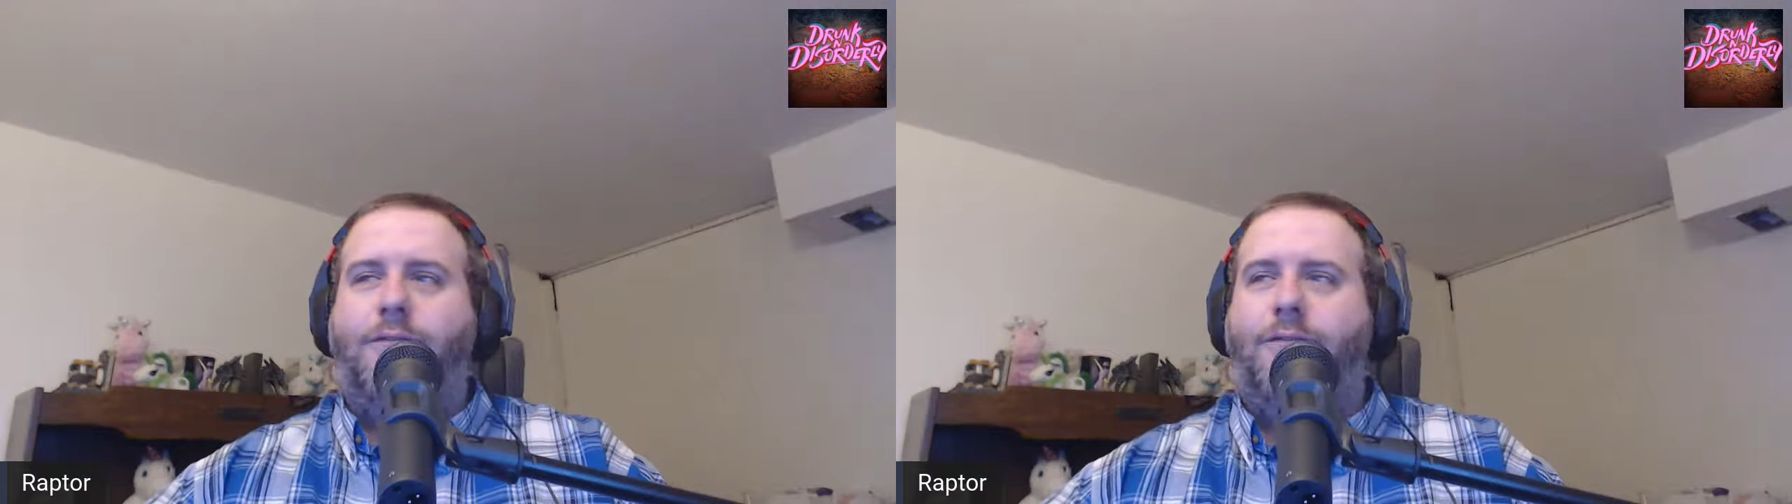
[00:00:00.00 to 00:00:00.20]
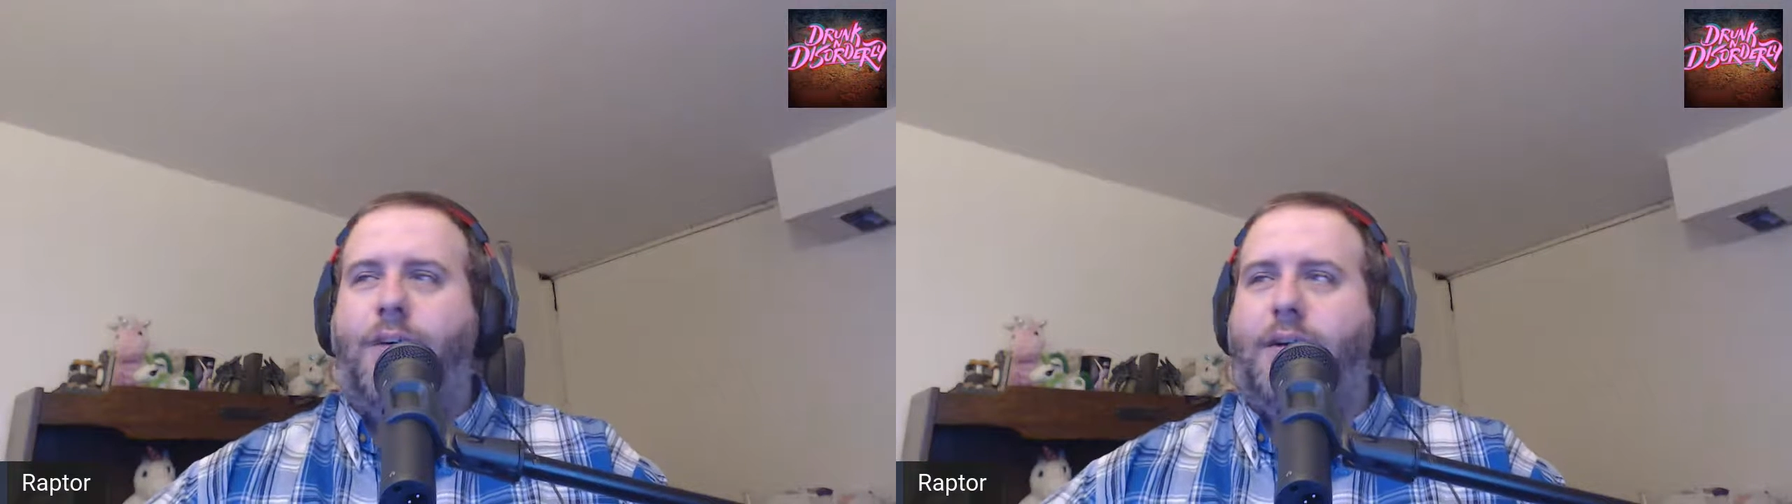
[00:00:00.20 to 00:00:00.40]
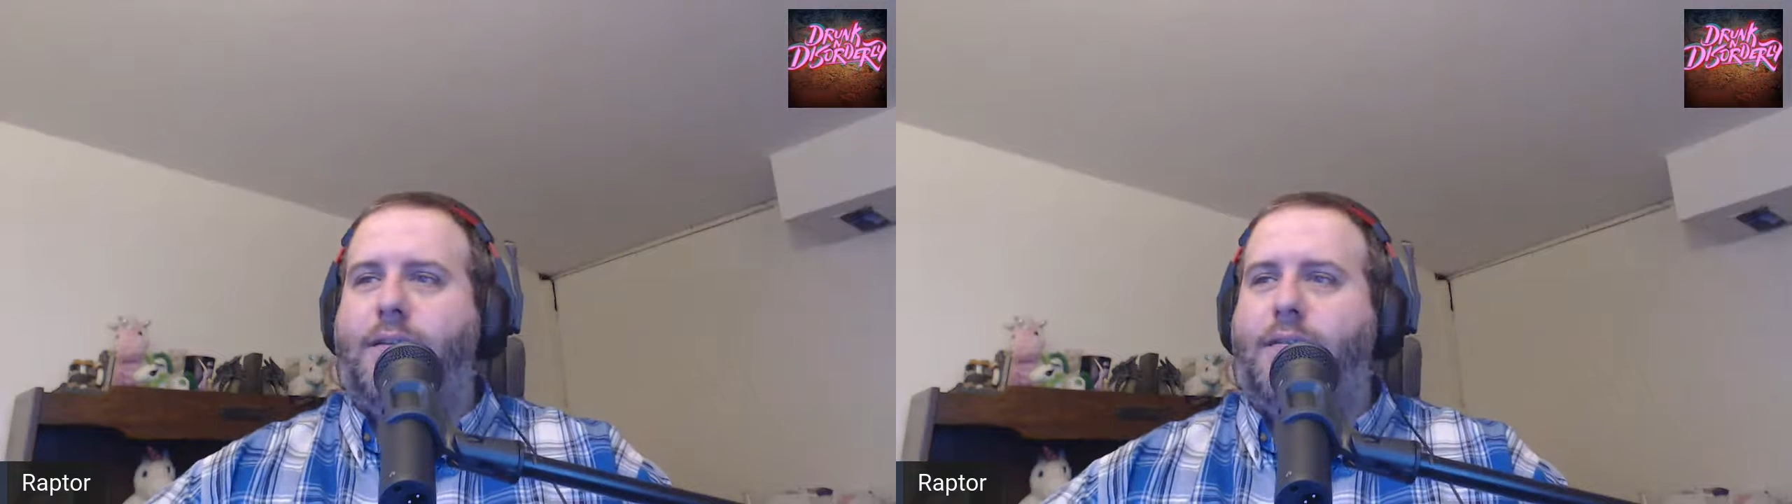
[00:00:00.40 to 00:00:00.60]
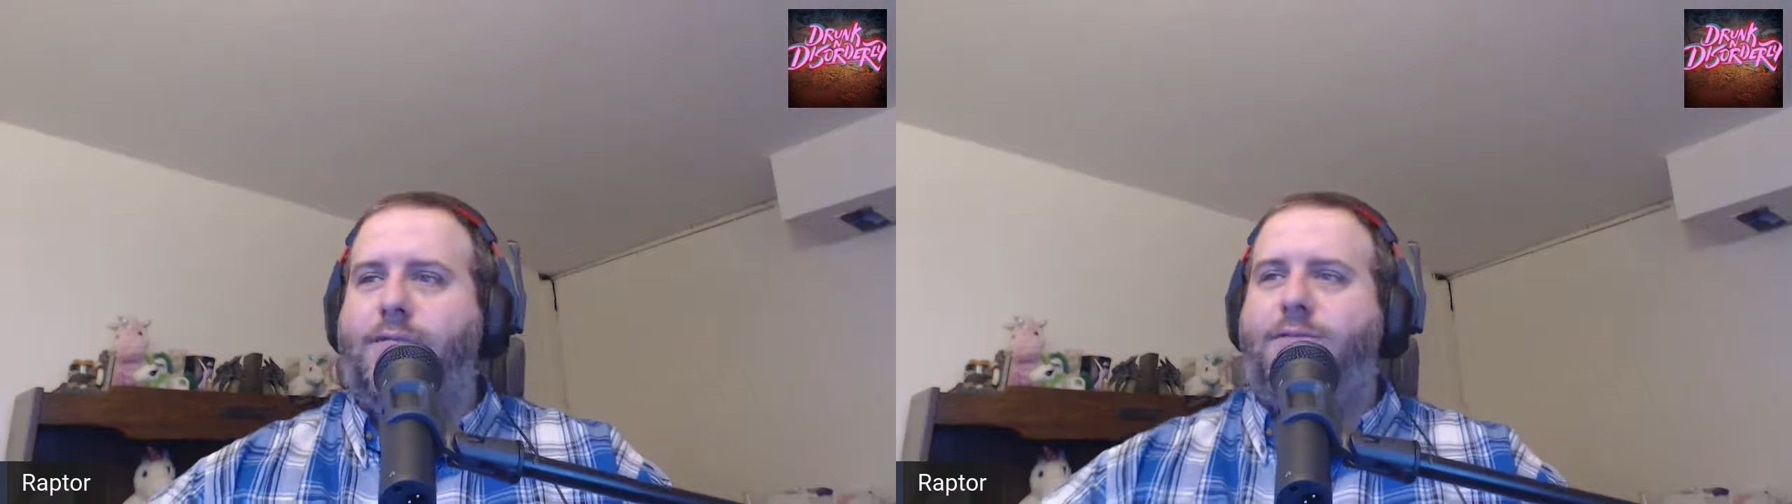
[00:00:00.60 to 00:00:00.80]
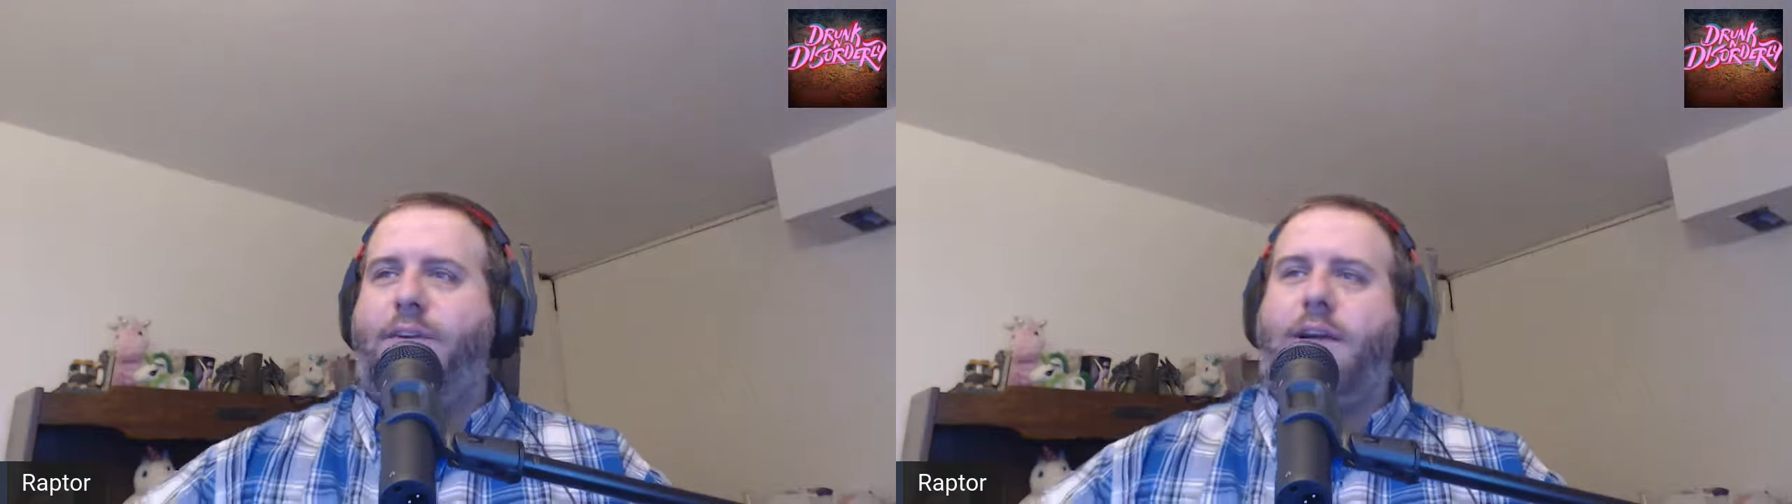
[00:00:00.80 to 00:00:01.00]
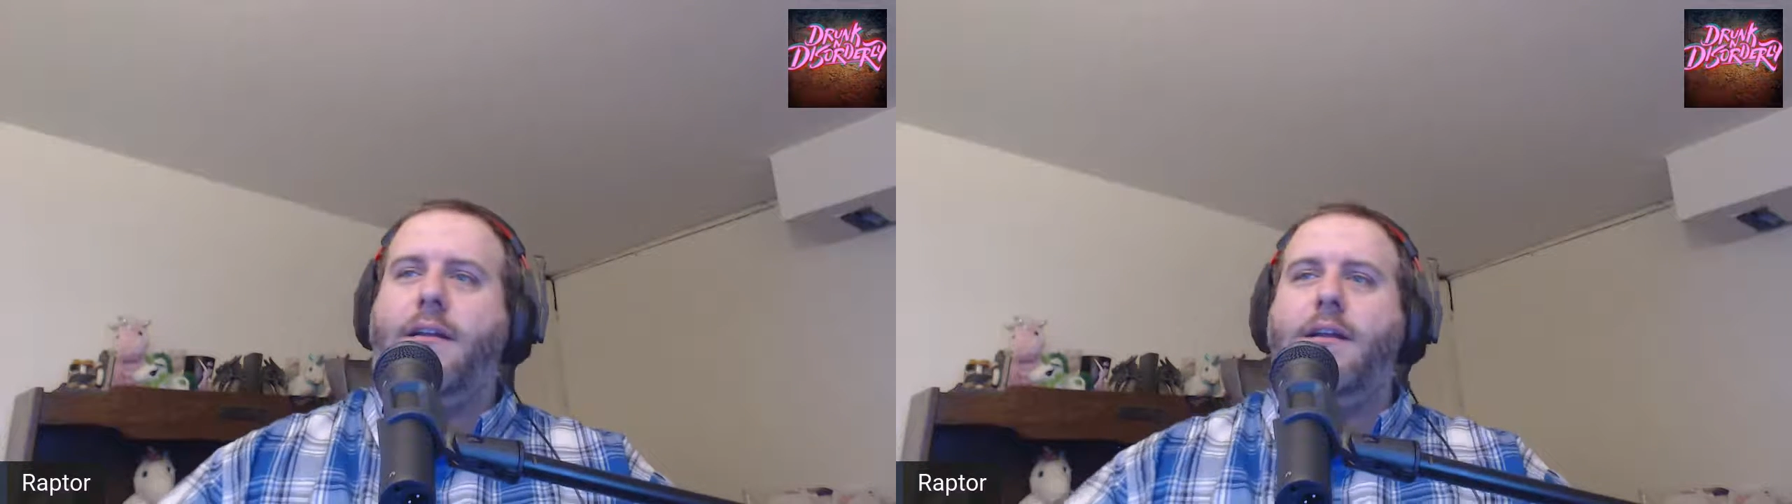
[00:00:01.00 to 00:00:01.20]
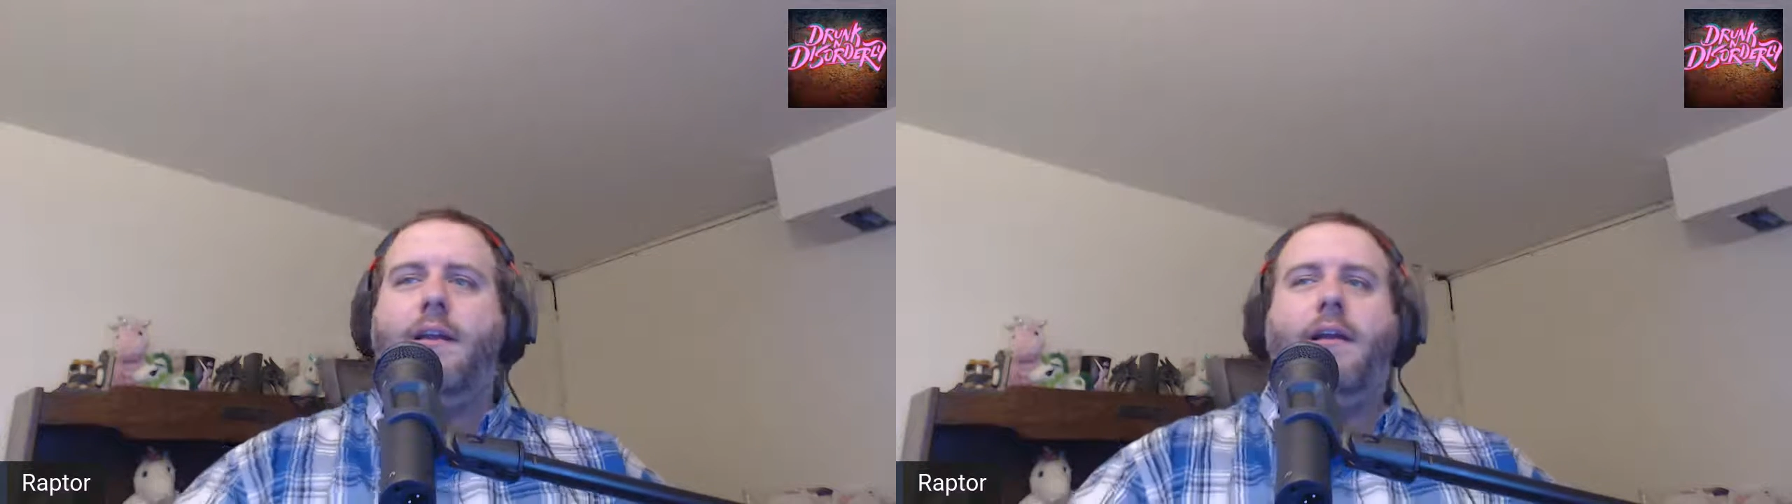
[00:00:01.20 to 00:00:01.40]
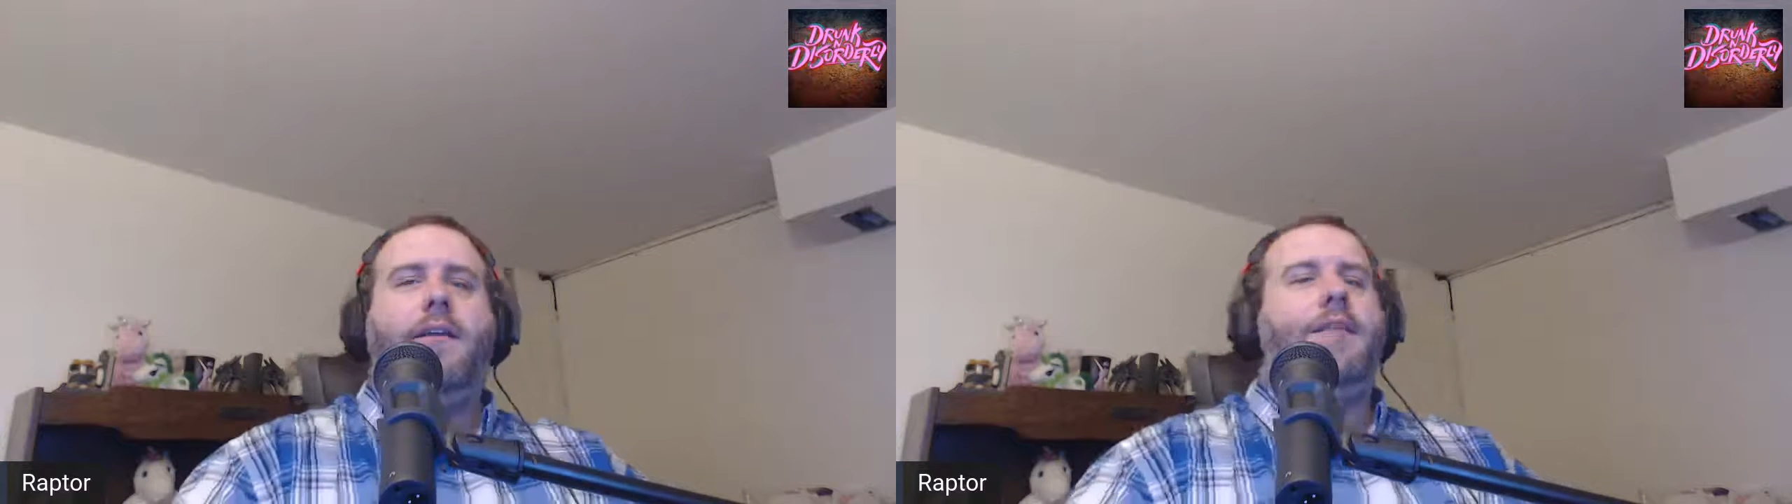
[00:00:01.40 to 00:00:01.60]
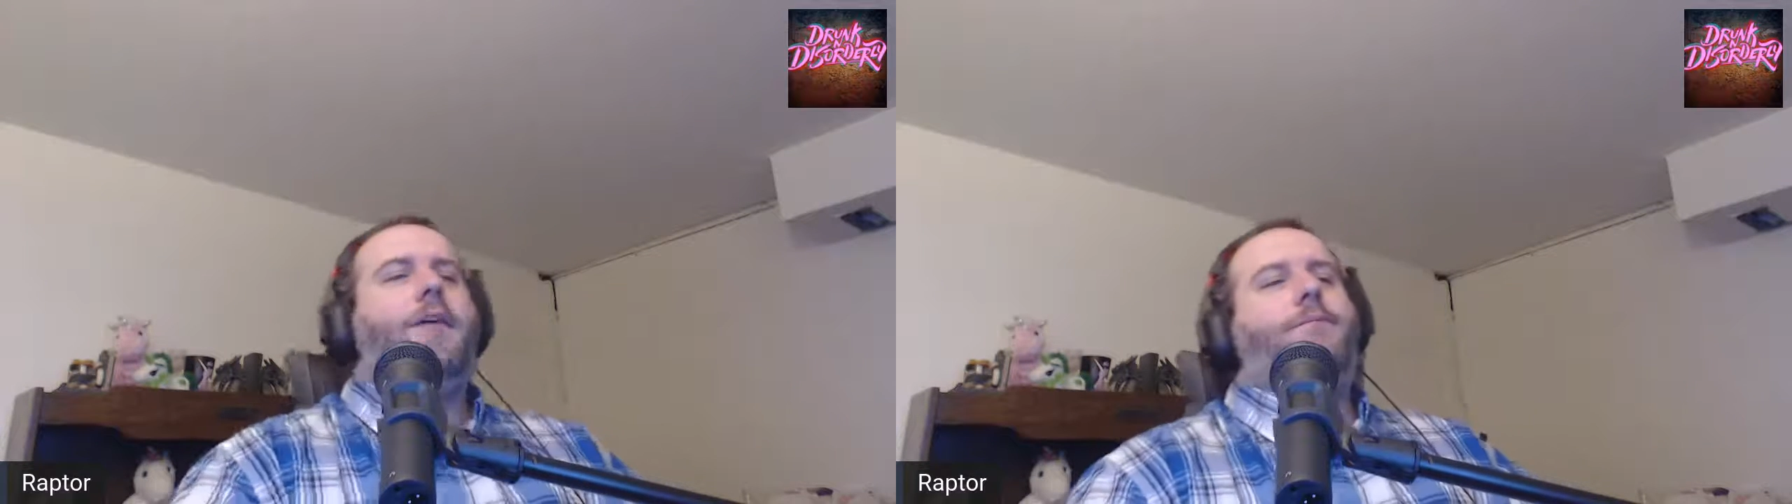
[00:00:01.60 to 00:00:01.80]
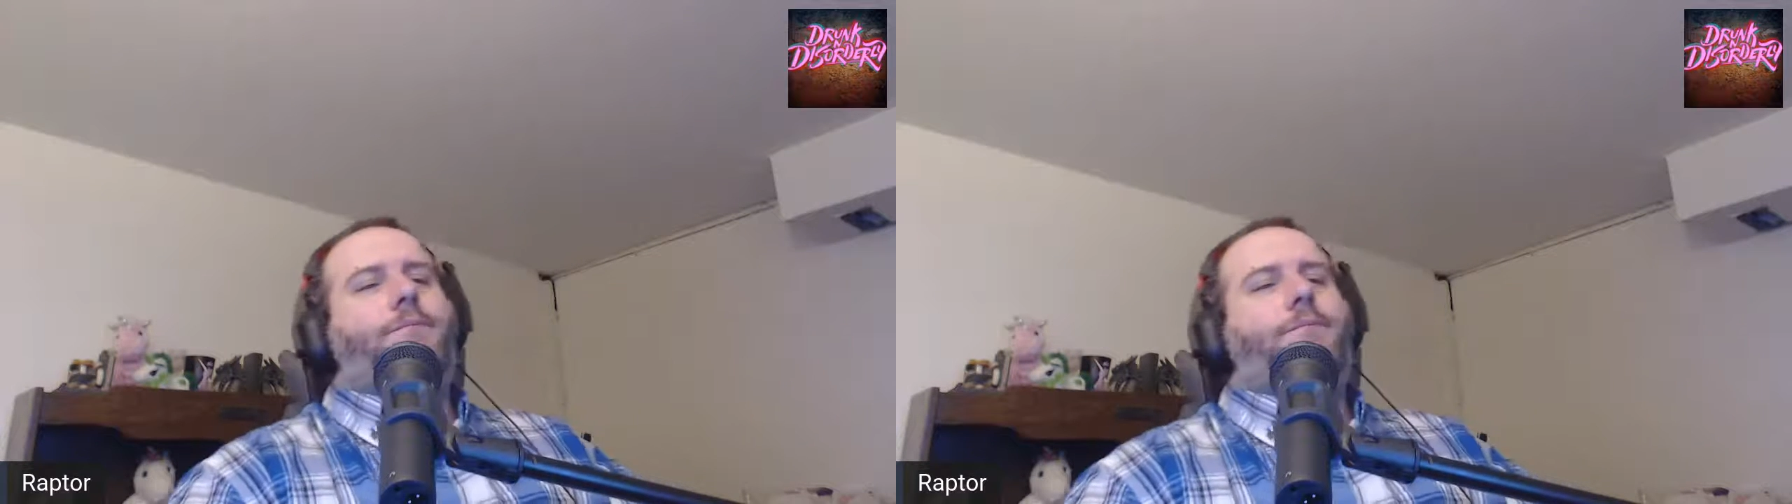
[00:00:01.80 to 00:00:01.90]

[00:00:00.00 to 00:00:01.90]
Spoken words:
Fucking. So,